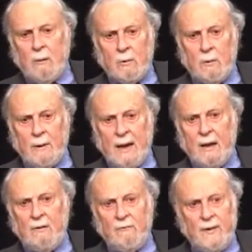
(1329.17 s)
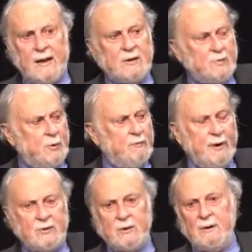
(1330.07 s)
where we had a violence
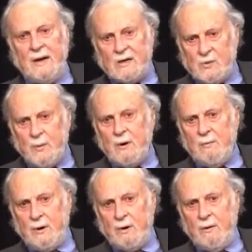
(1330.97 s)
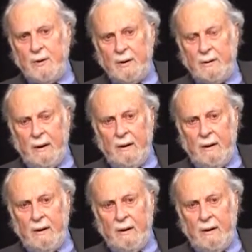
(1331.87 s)
prevention experiment going,